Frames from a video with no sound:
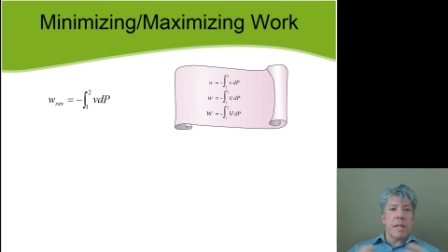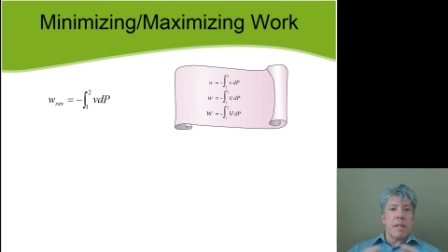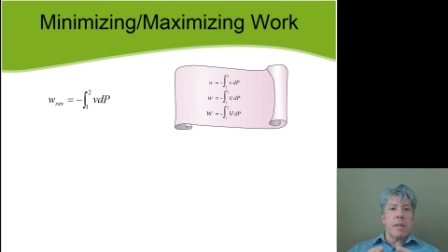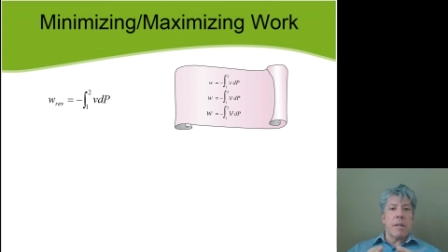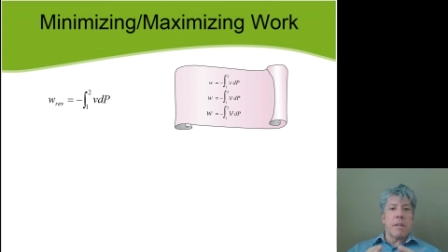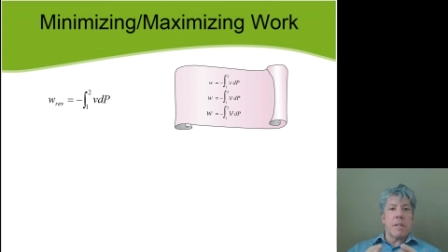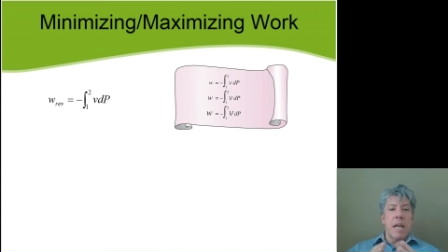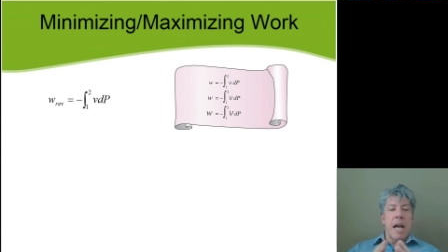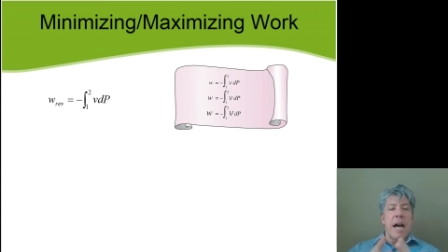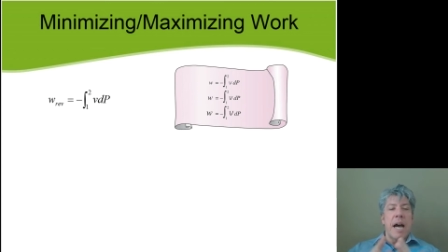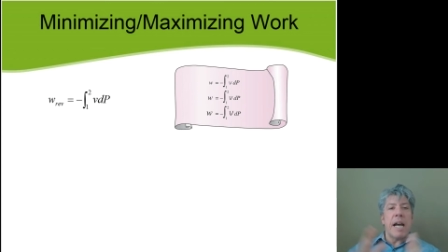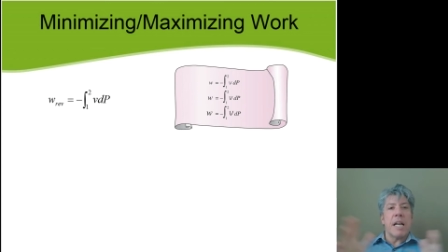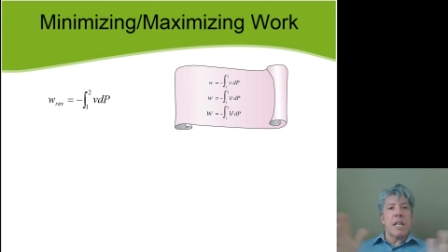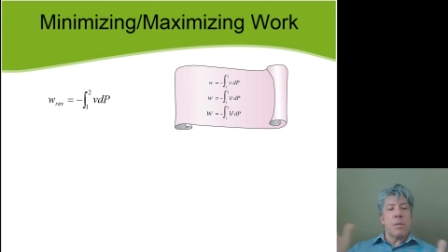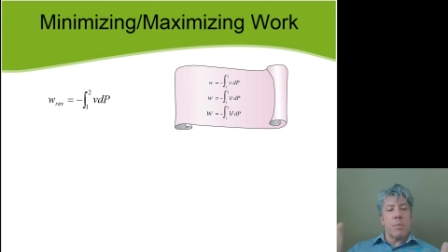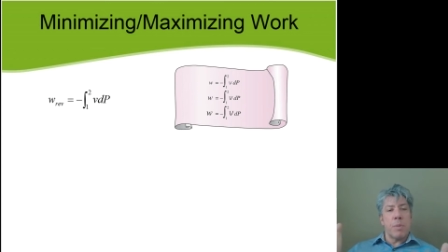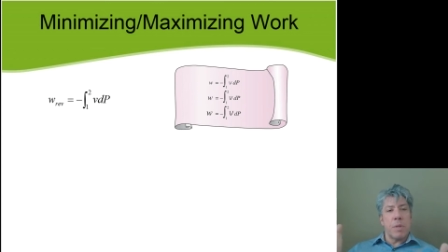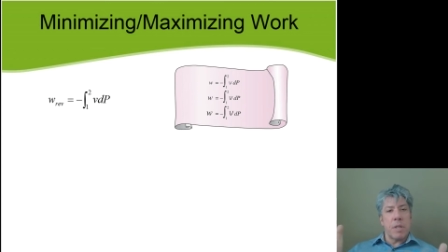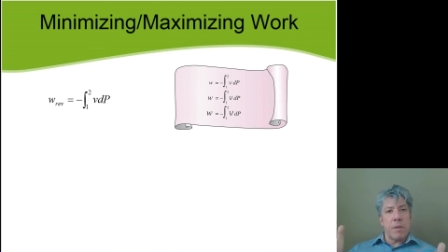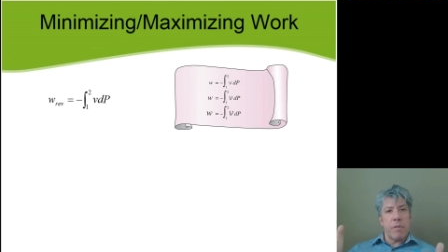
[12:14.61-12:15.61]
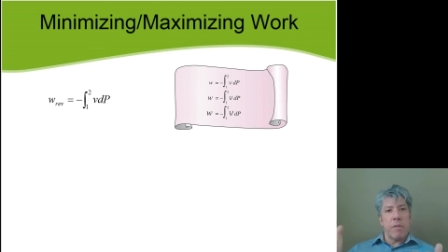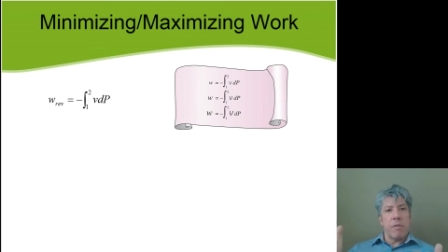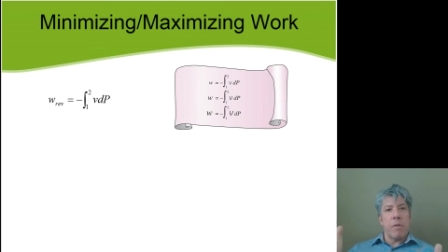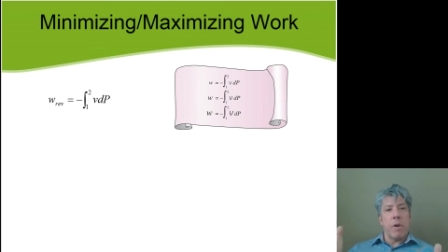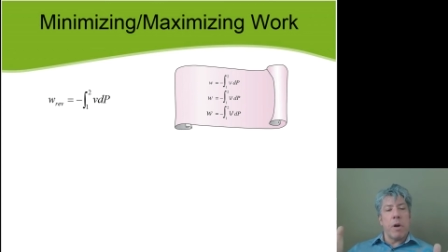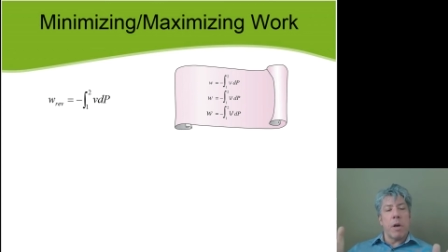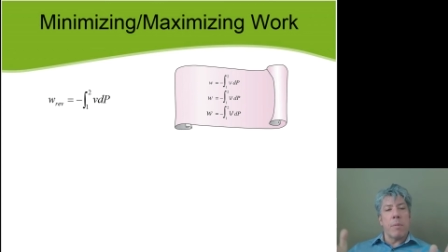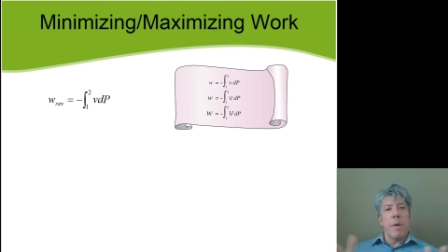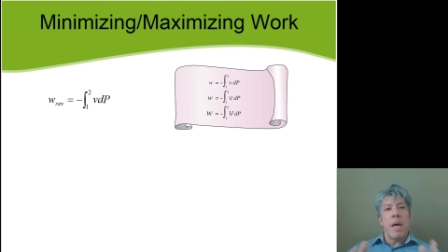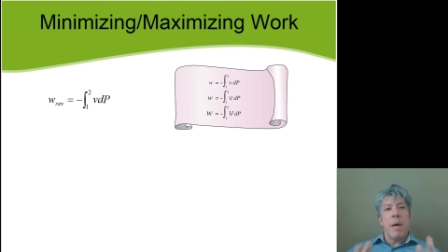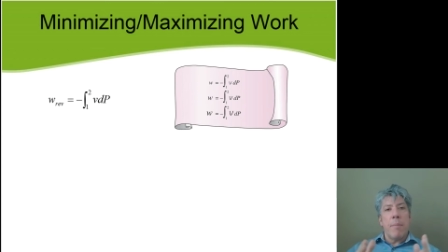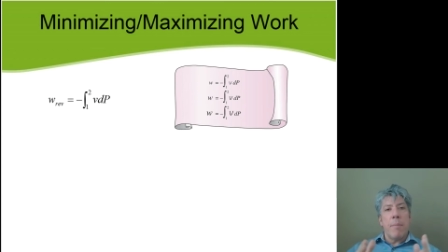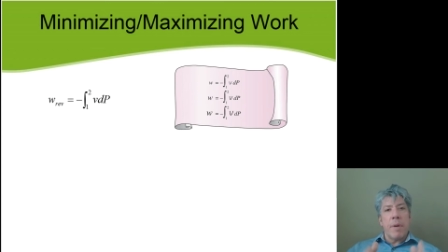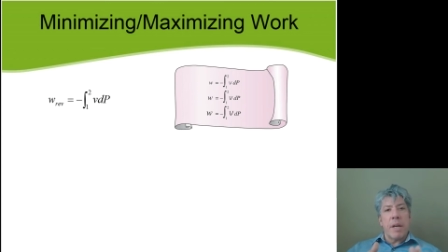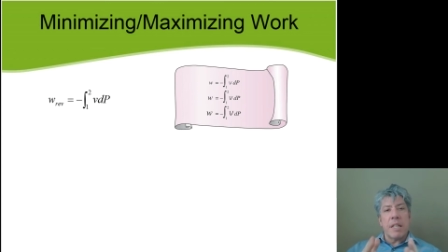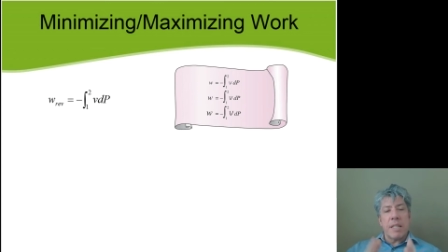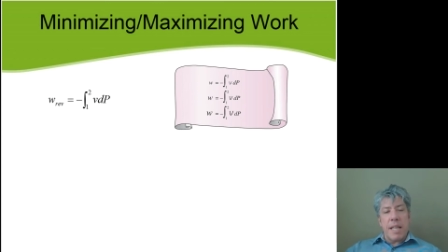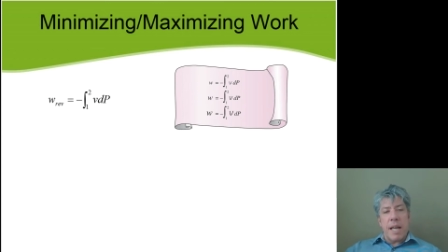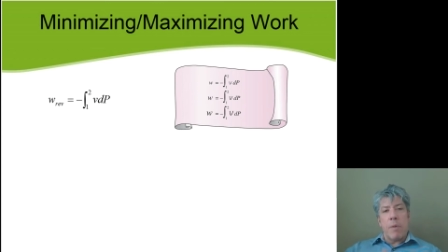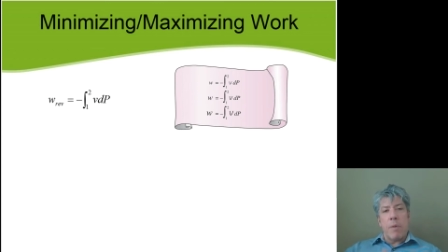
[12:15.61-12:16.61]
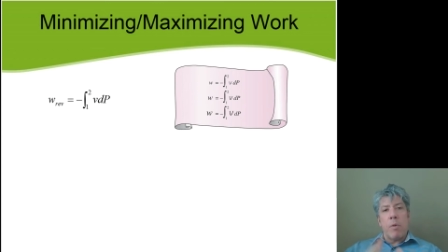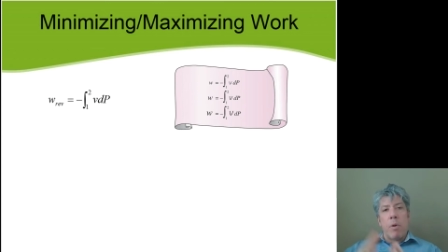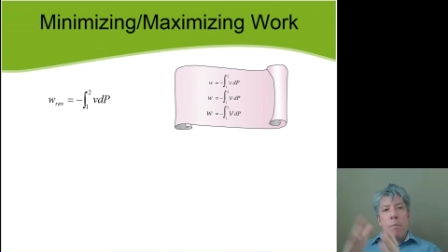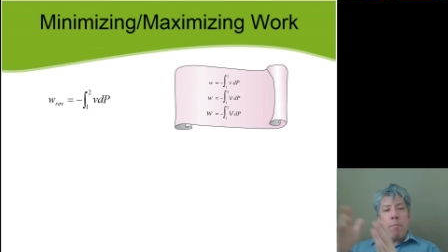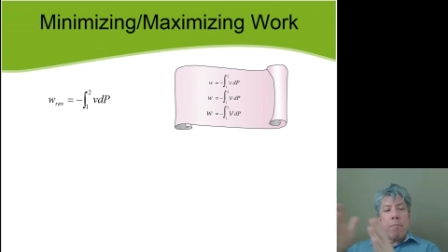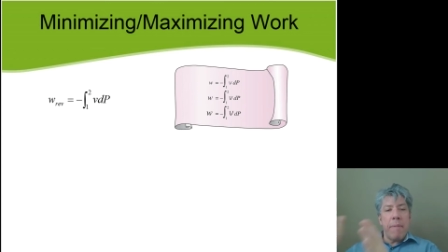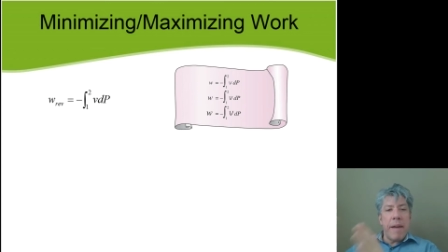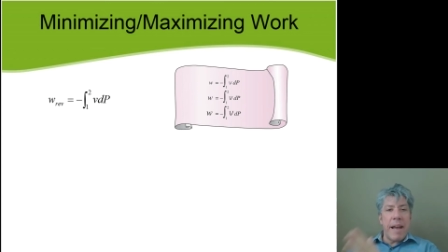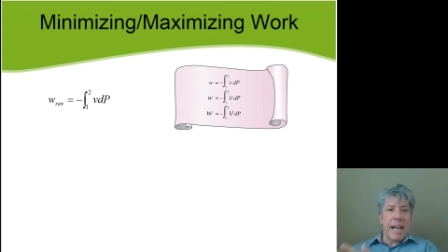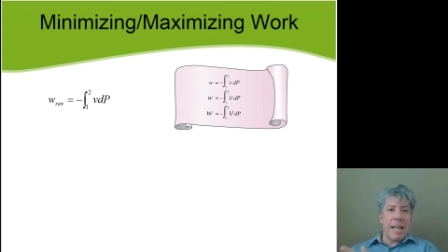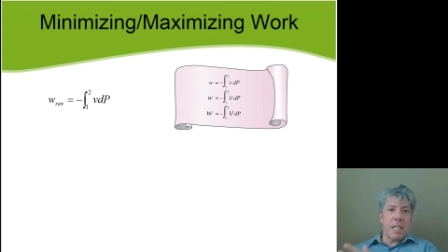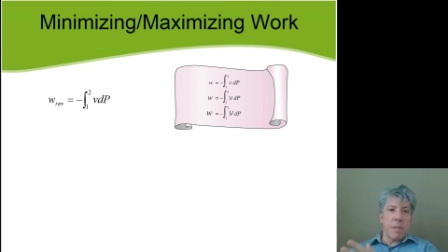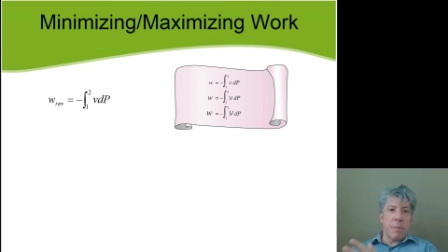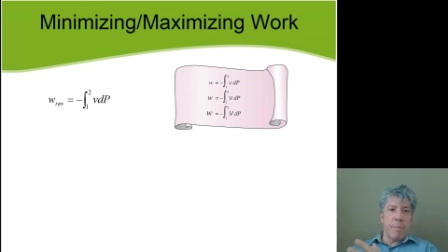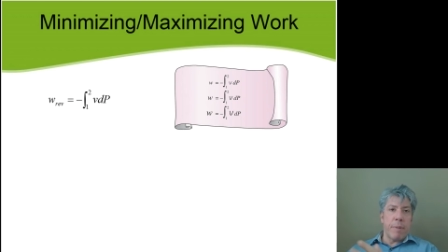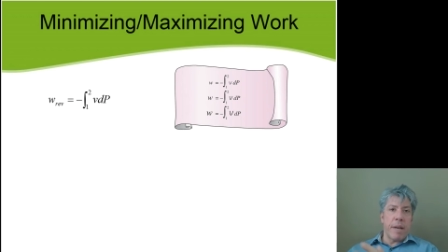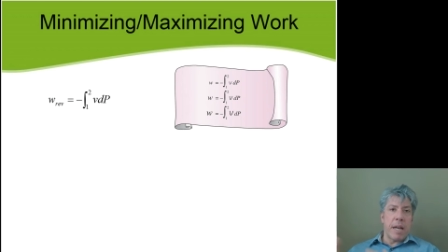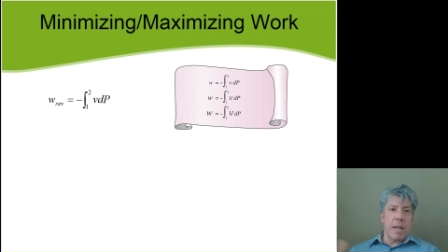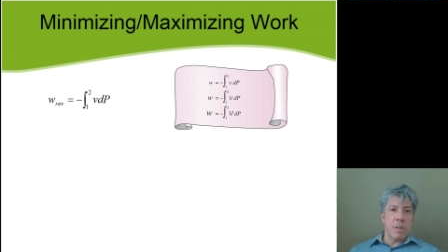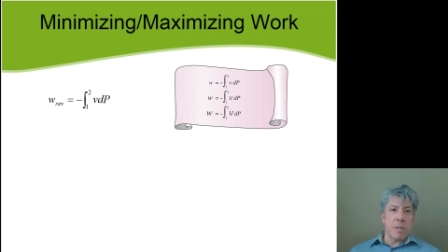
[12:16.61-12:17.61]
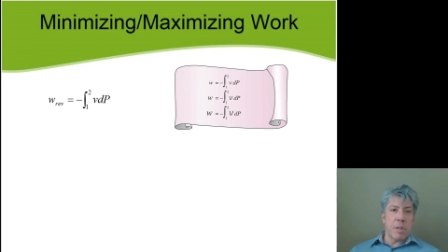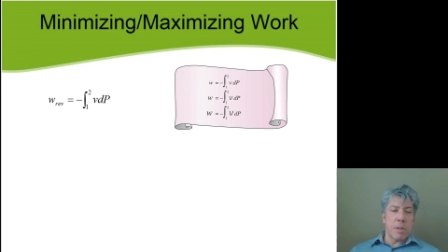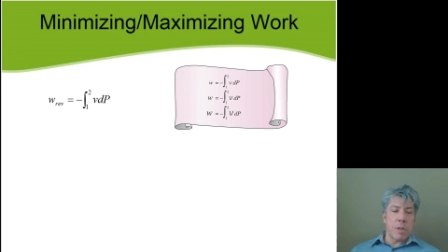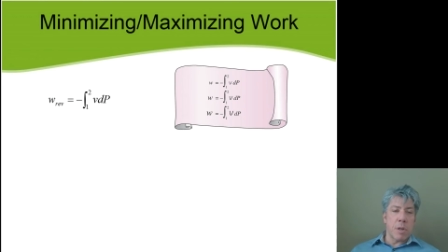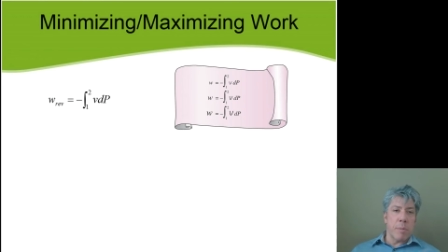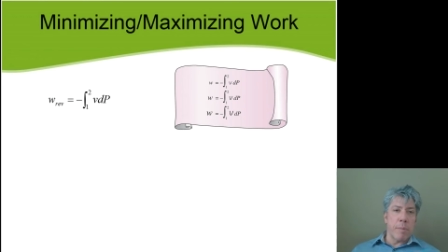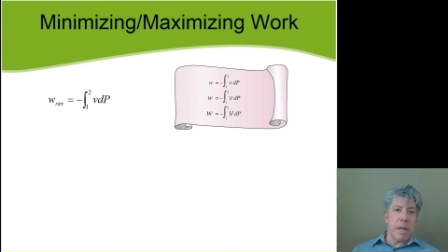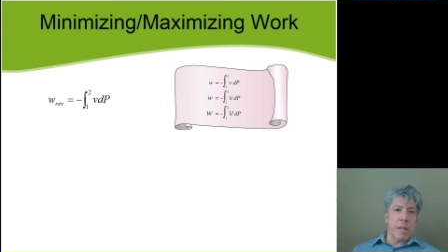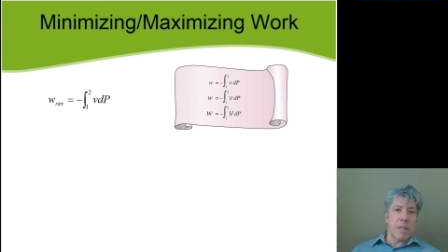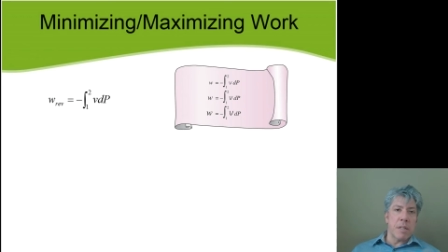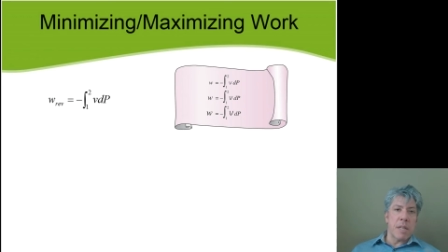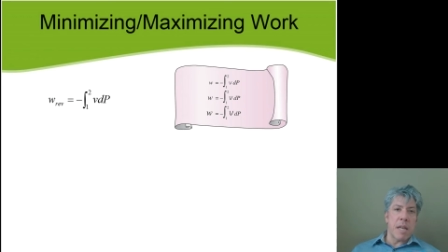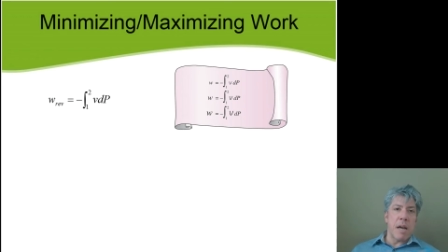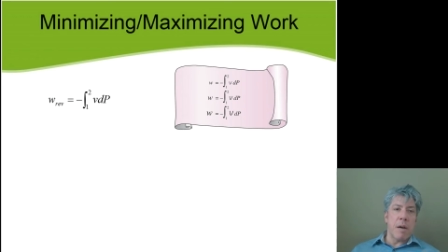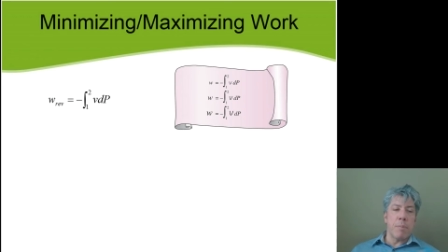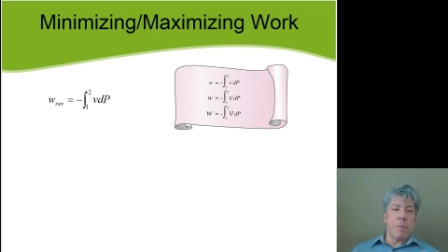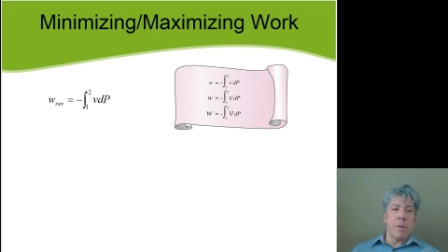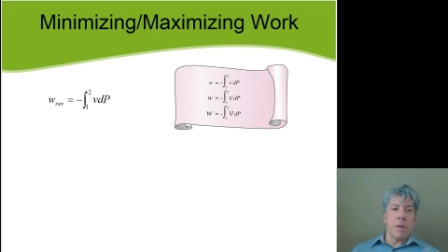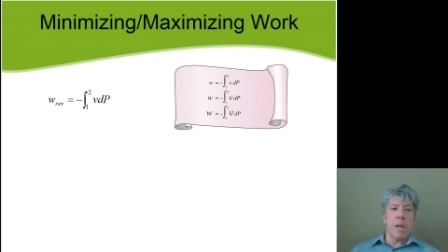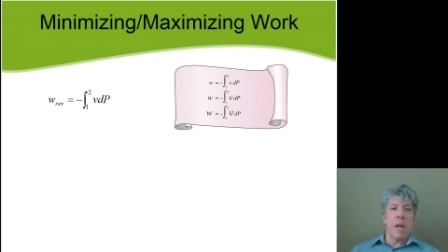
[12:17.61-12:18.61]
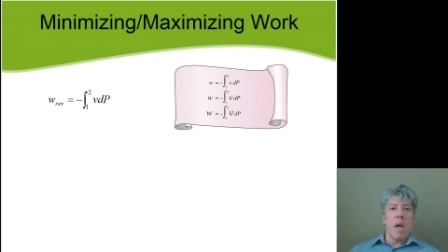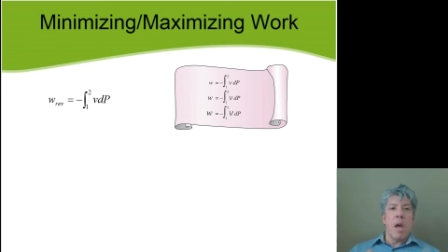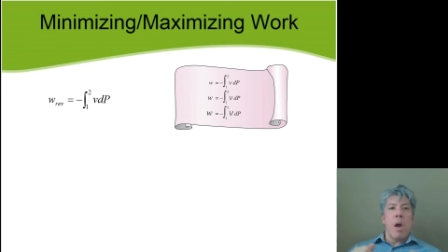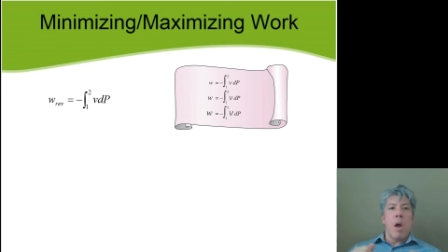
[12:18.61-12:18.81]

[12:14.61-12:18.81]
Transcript: As high a specific volume, because that will maximize the turbine's output.